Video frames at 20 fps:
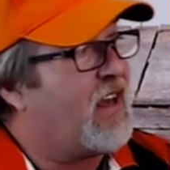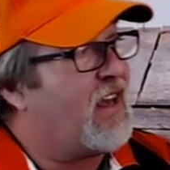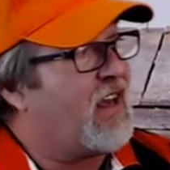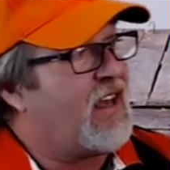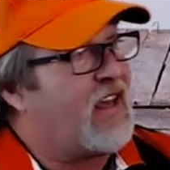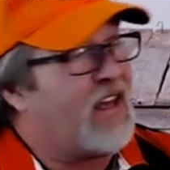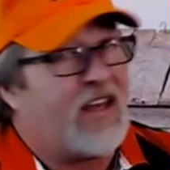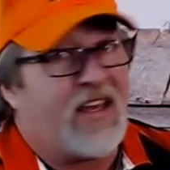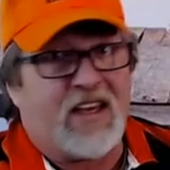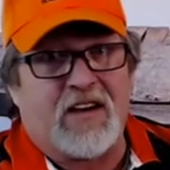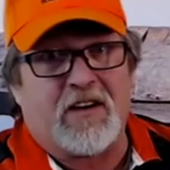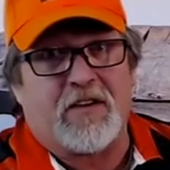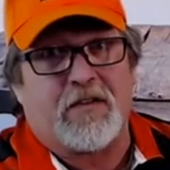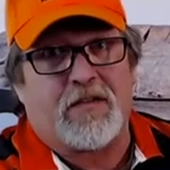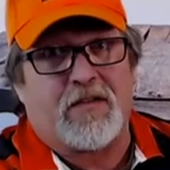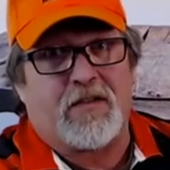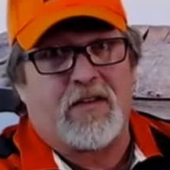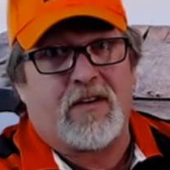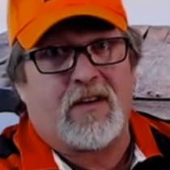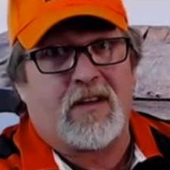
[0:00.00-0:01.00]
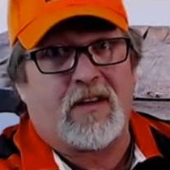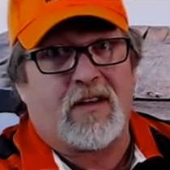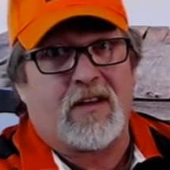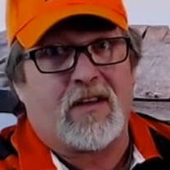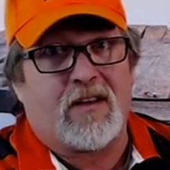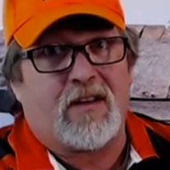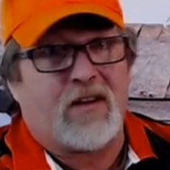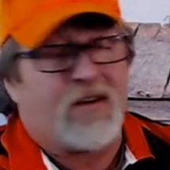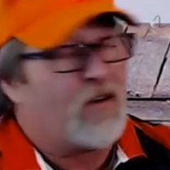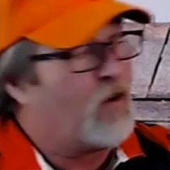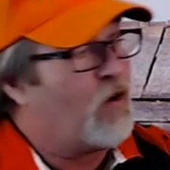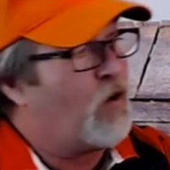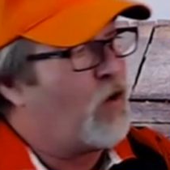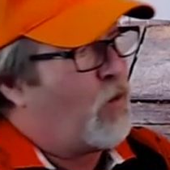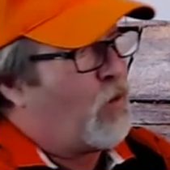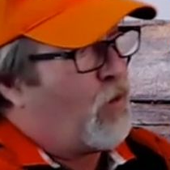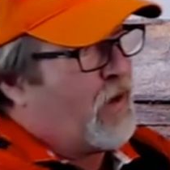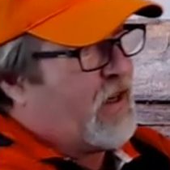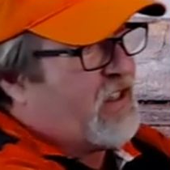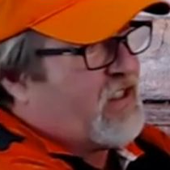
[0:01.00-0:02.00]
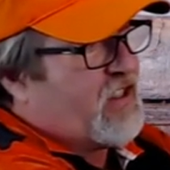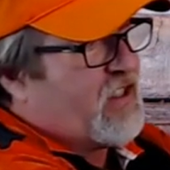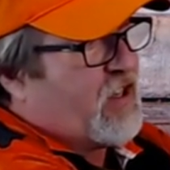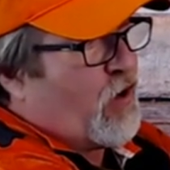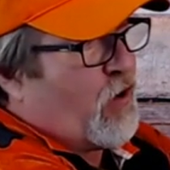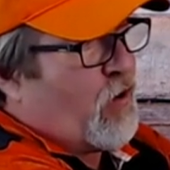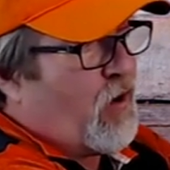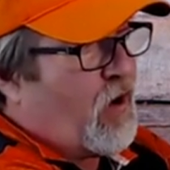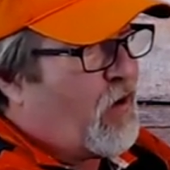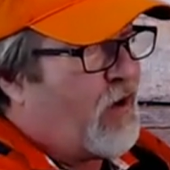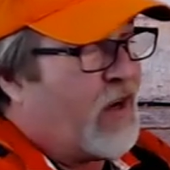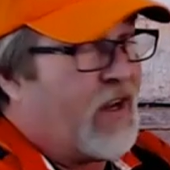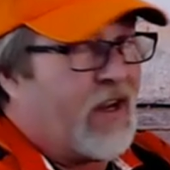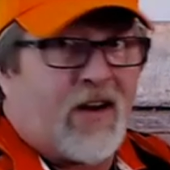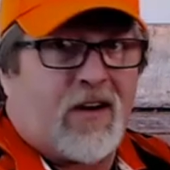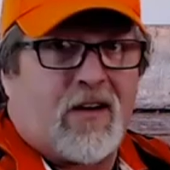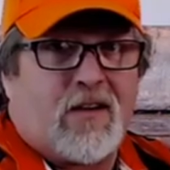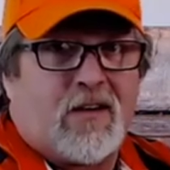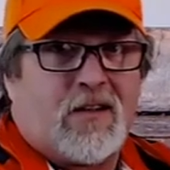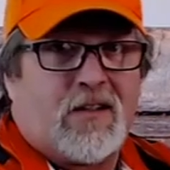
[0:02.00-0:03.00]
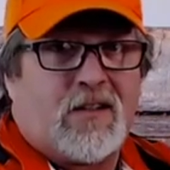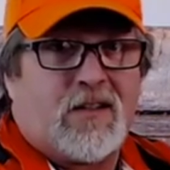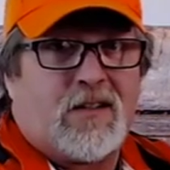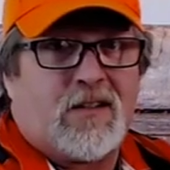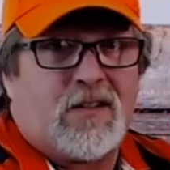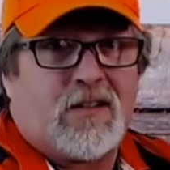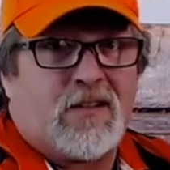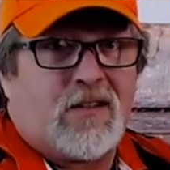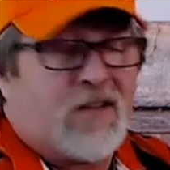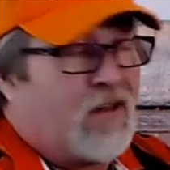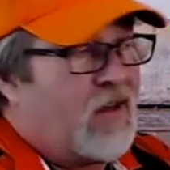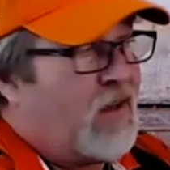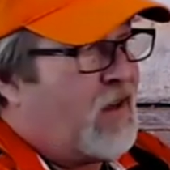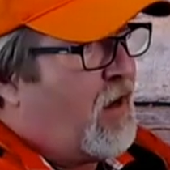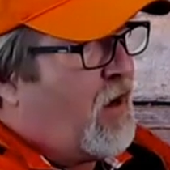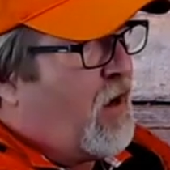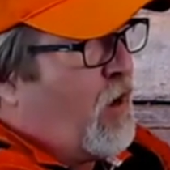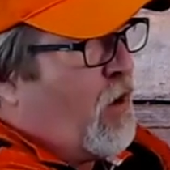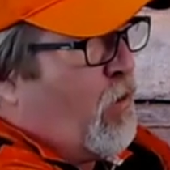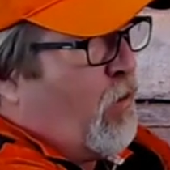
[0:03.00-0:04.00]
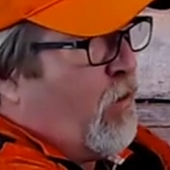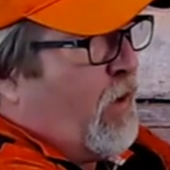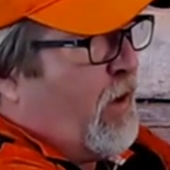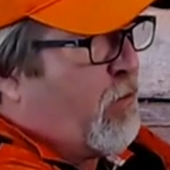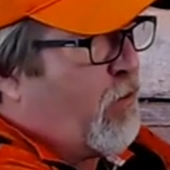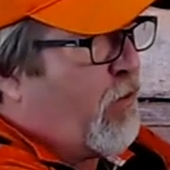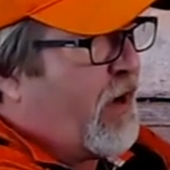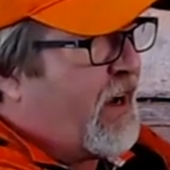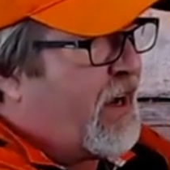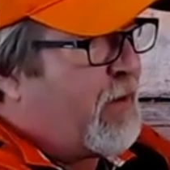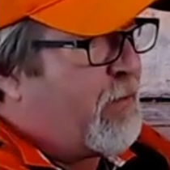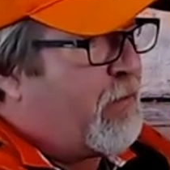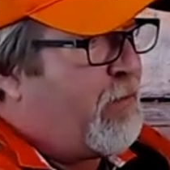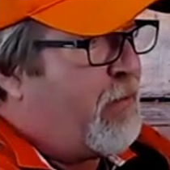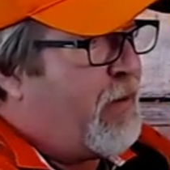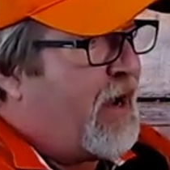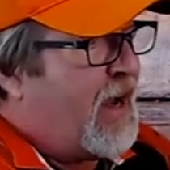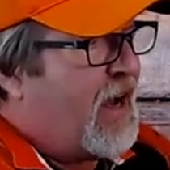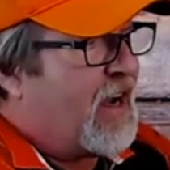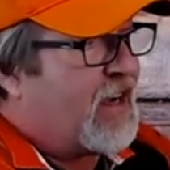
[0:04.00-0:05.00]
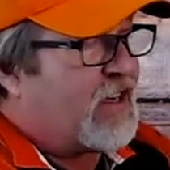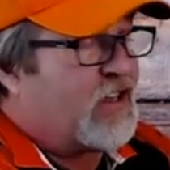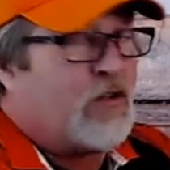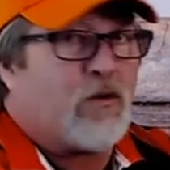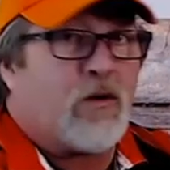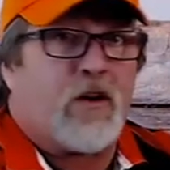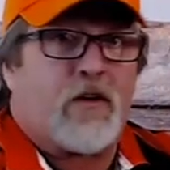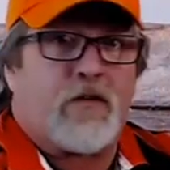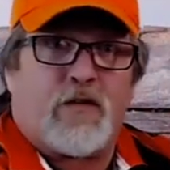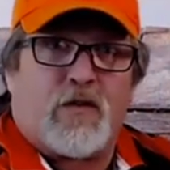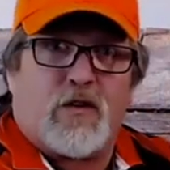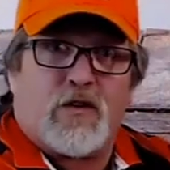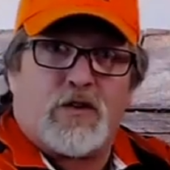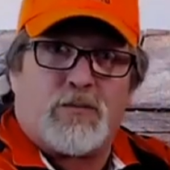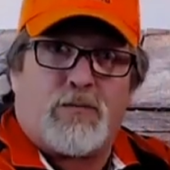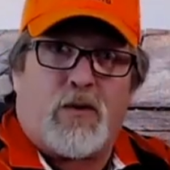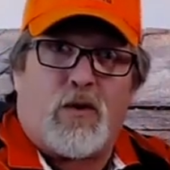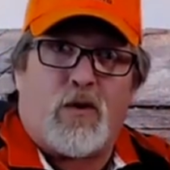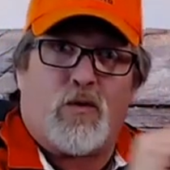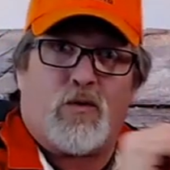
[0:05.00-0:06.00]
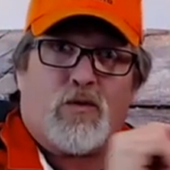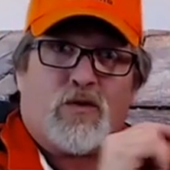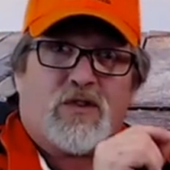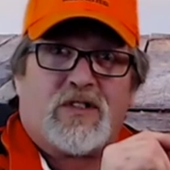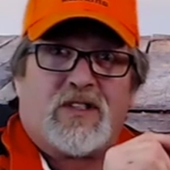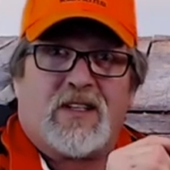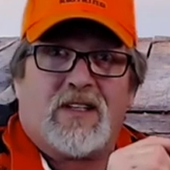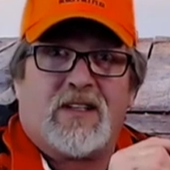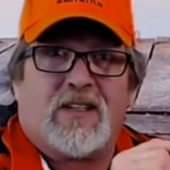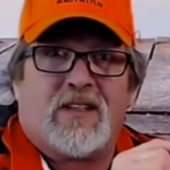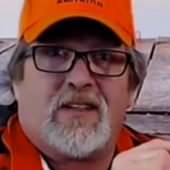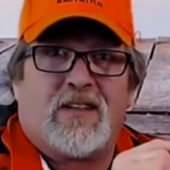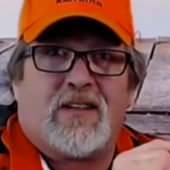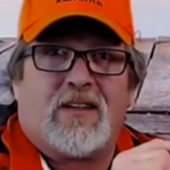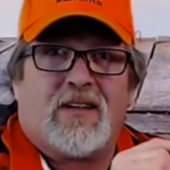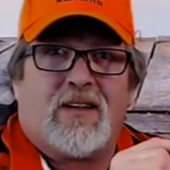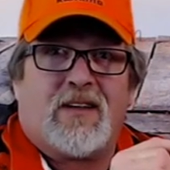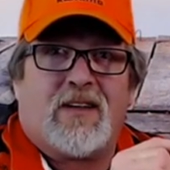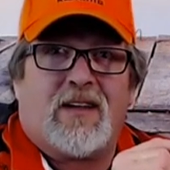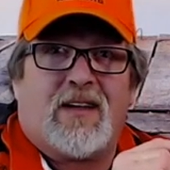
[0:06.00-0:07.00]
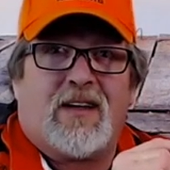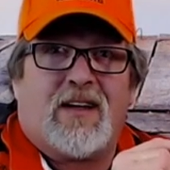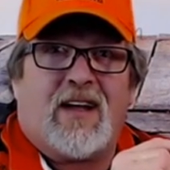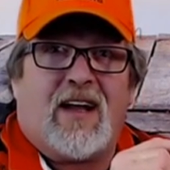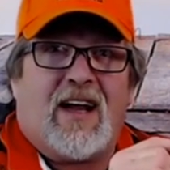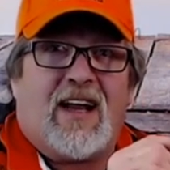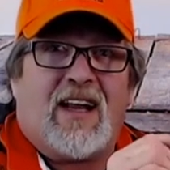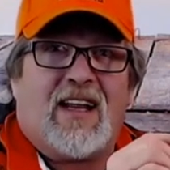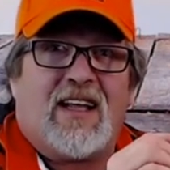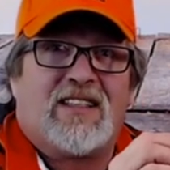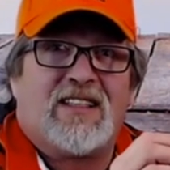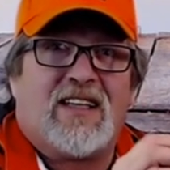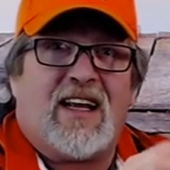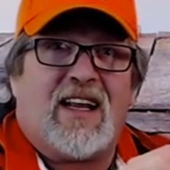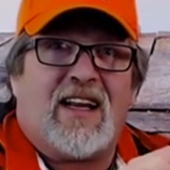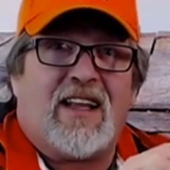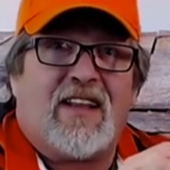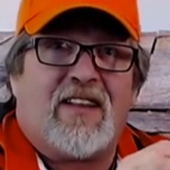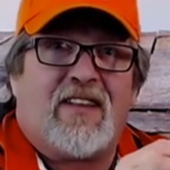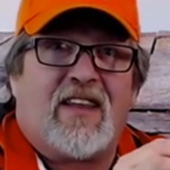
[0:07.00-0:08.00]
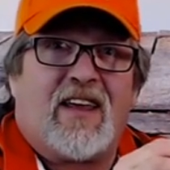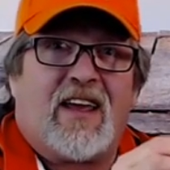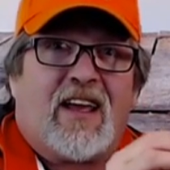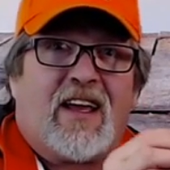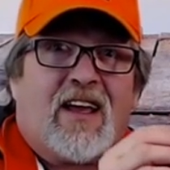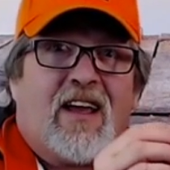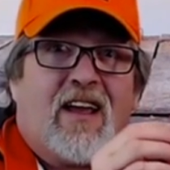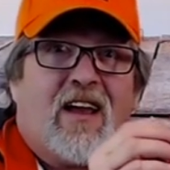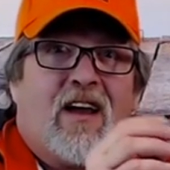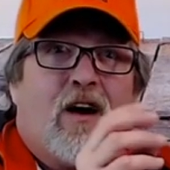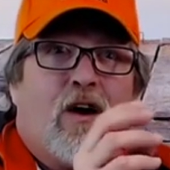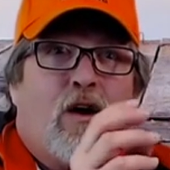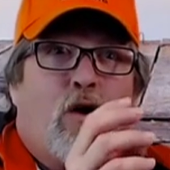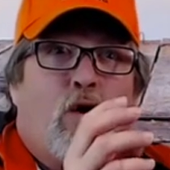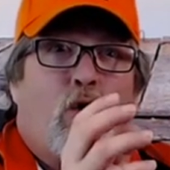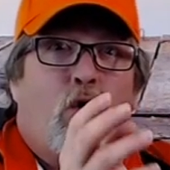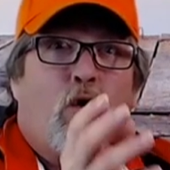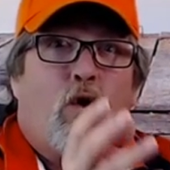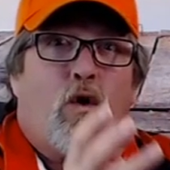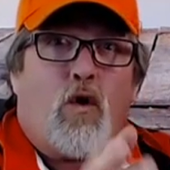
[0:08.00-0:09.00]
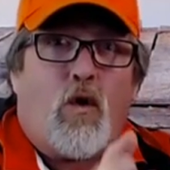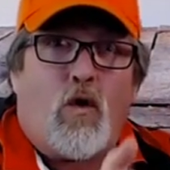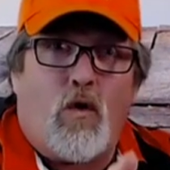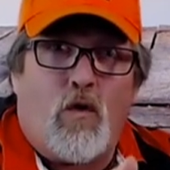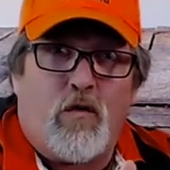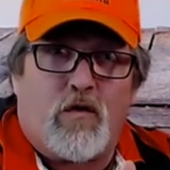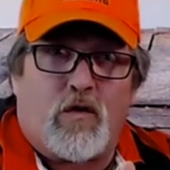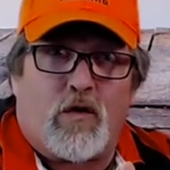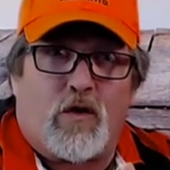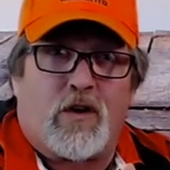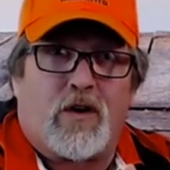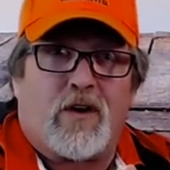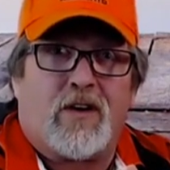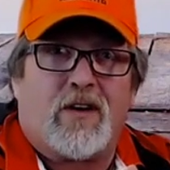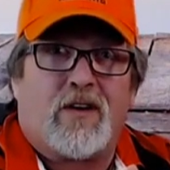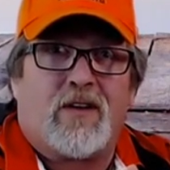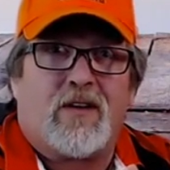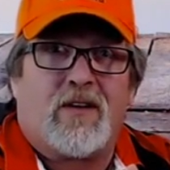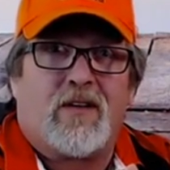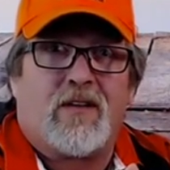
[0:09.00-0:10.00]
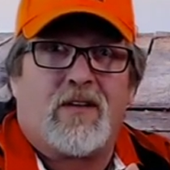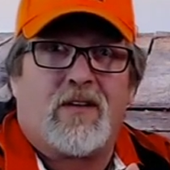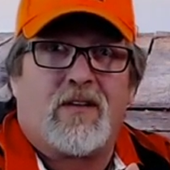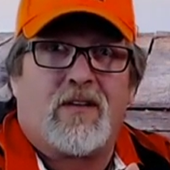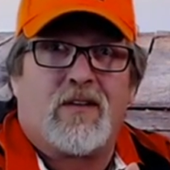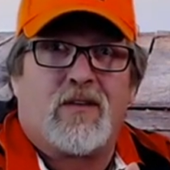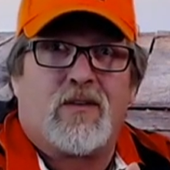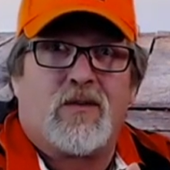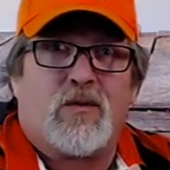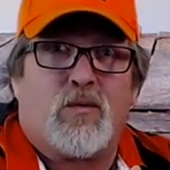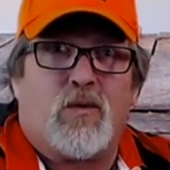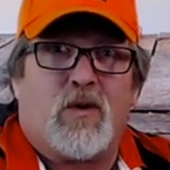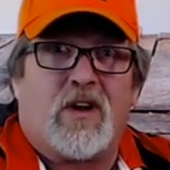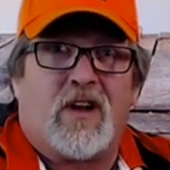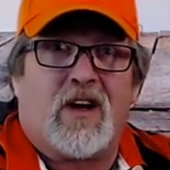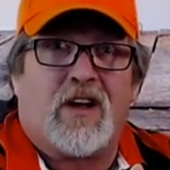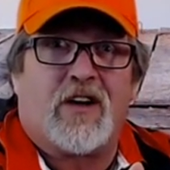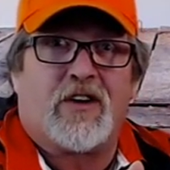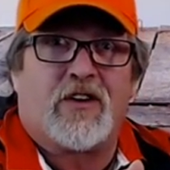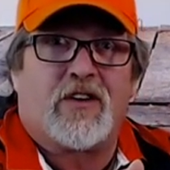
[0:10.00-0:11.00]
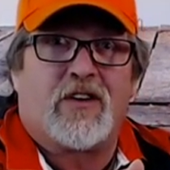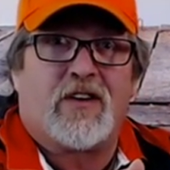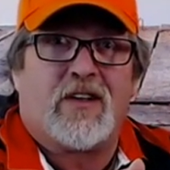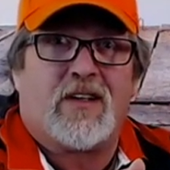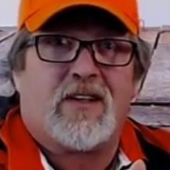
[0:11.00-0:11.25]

If we zero out here, we bring it back to our first post, and it's anything over 100.